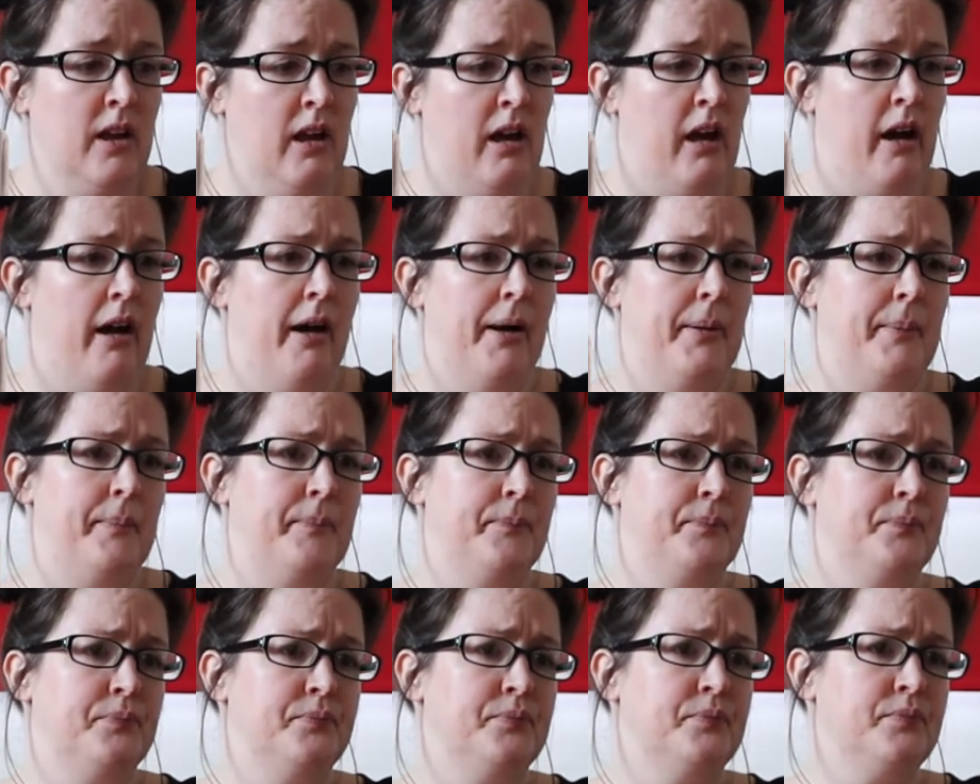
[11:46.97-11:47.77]

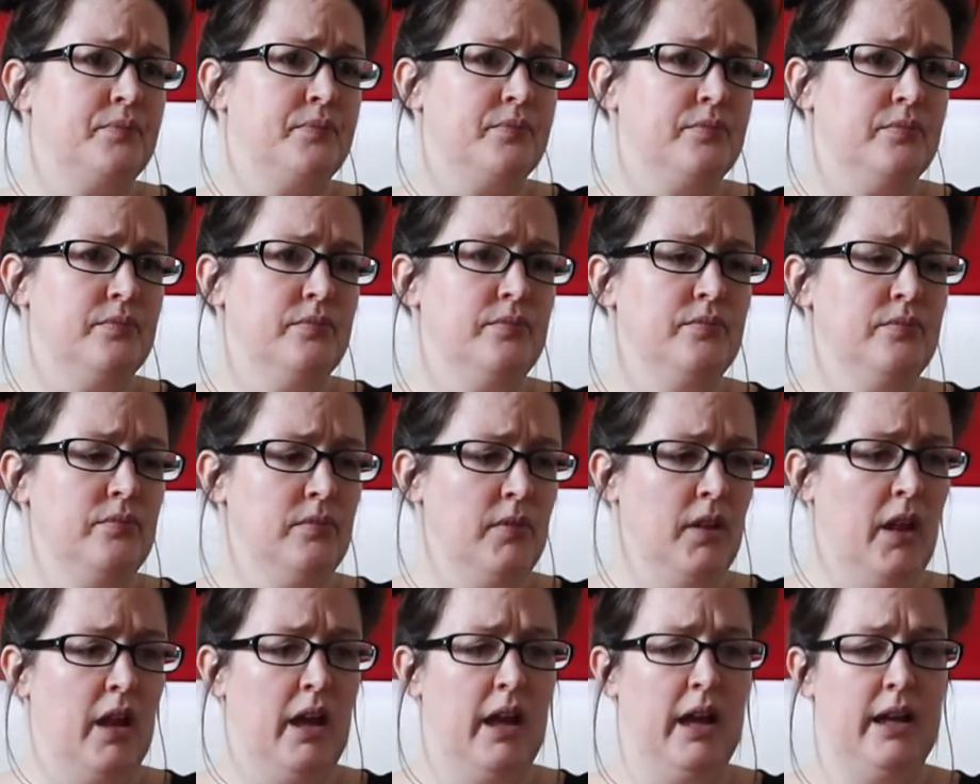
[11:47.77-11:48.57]
And
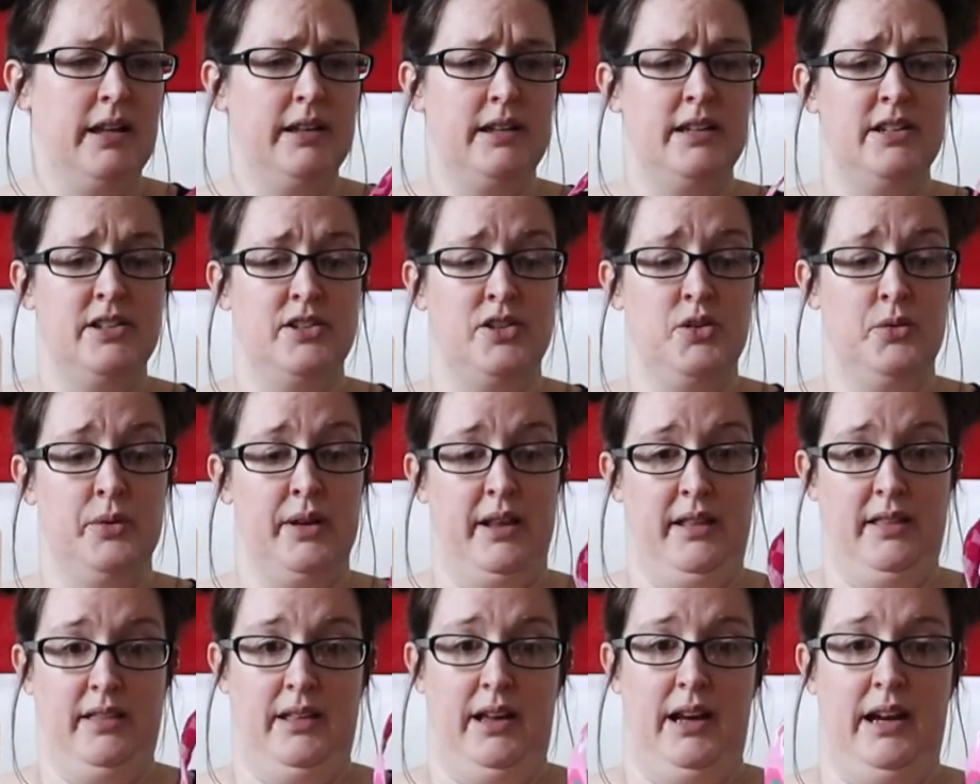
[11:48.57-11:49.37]

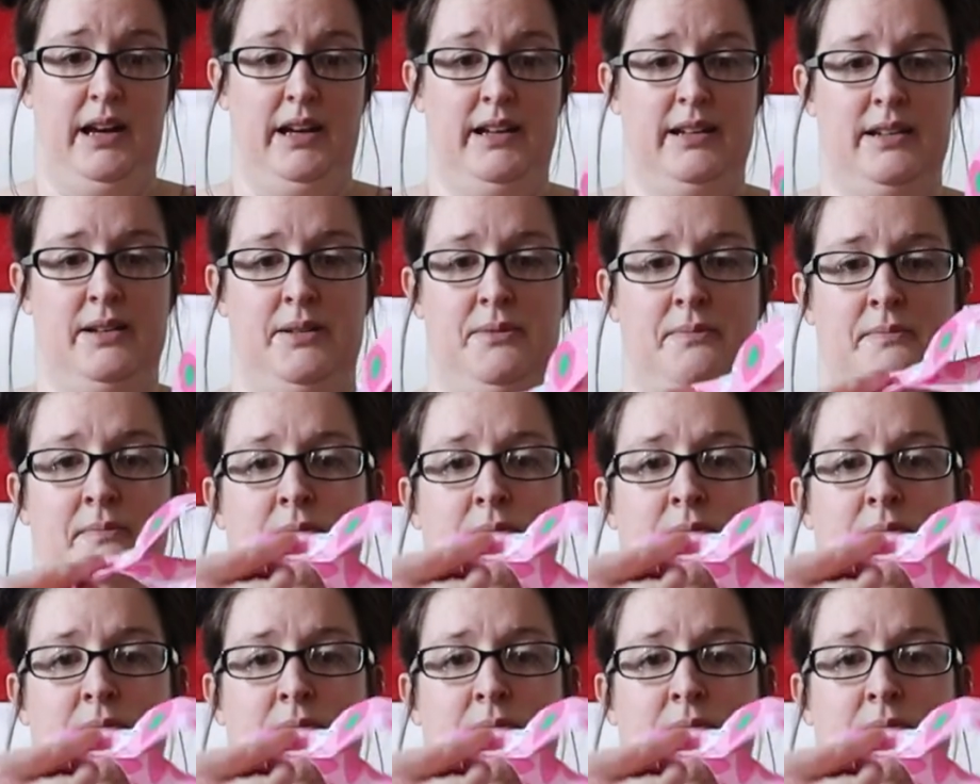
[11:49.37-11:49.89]
doing that,